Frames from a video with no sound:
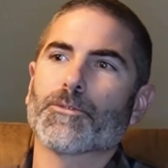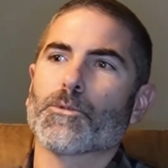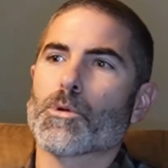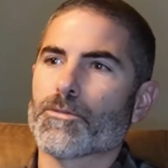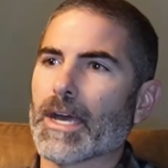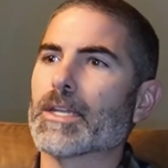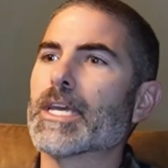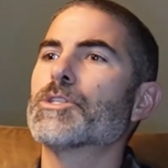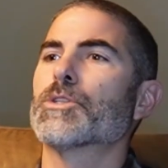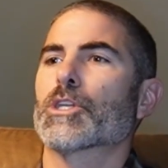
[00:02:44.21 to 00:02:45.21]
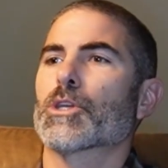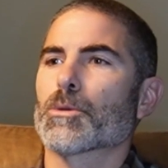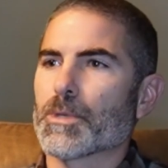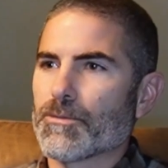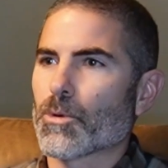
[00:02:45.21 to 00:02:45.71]
for foundation to
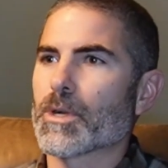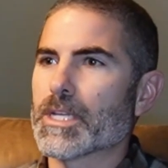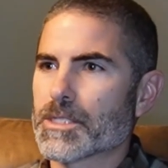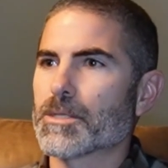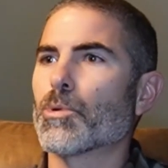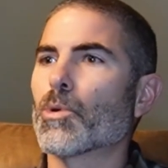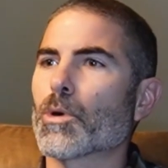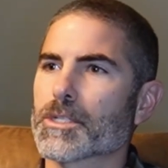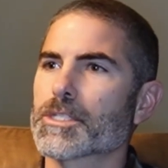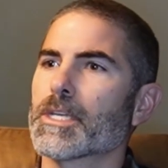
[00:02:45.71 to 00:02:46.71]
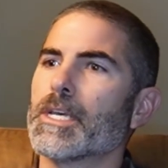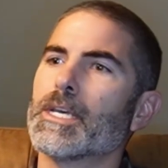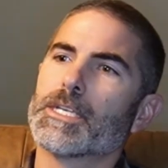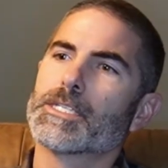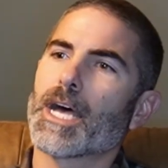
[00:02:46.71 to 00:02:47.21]
cure before it supports
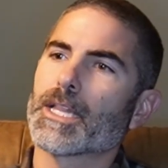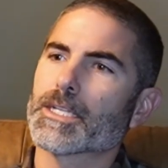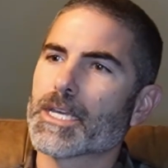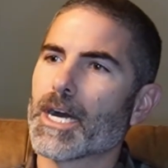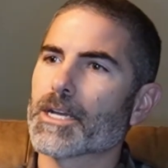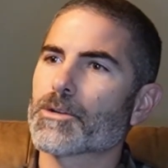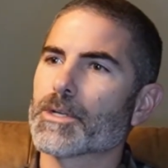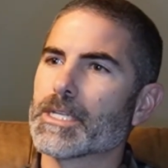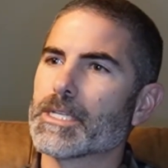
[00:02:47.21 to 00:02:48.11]
solid concrete.